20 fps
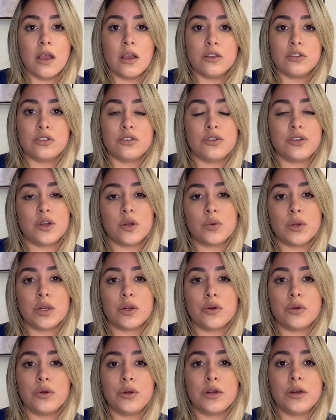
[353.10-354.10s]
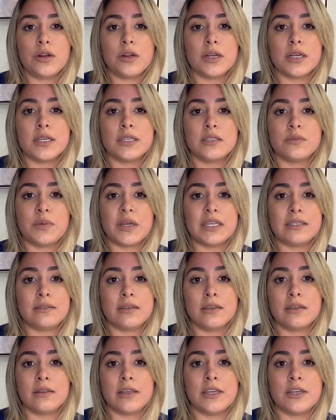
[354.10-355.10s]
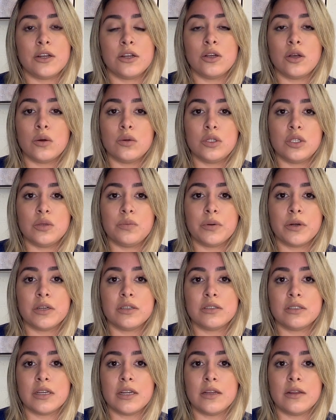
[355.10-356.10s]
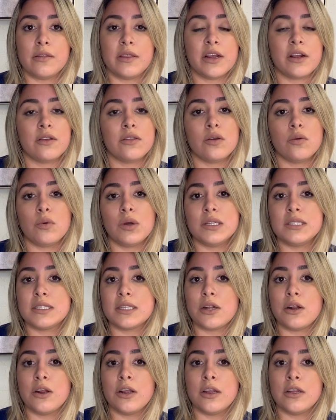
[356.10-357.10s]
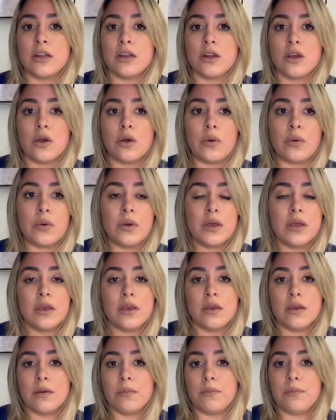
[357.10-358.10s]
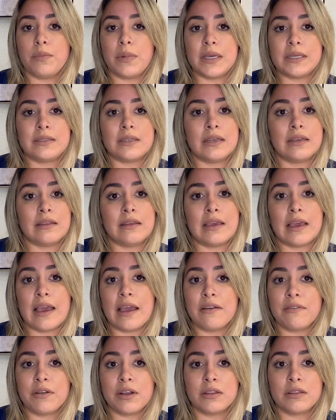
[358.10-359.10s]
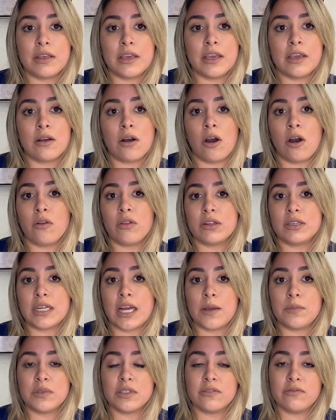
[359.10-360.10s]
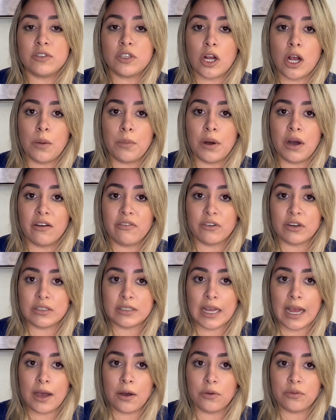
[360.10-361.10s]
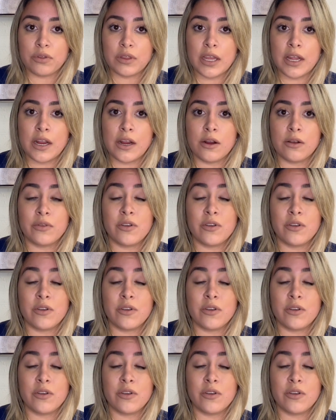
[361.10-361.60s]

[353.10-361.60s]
So your recruiter is basically your go-to person. They're the ones that are going to know basically everything, all the types of job offers out there.